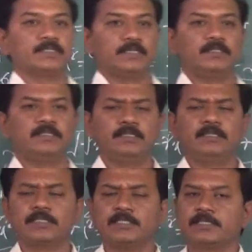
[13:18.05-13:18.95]
and in the
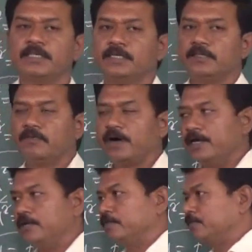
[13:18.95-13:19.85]
sense the
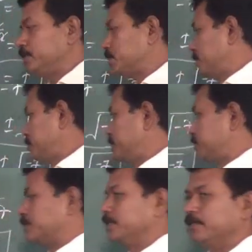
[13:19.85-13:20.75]
value of these
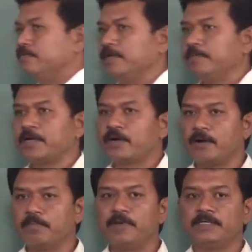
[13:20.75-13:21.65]
numbers will be
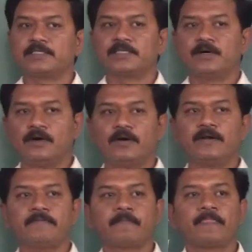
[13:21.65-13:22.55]
complex or
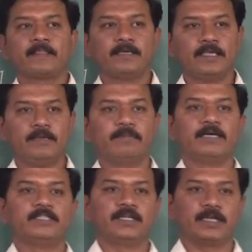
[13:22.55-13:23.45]

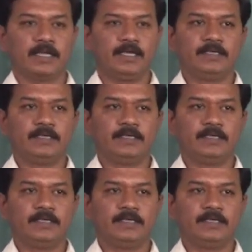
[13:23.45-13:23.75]
imaginary.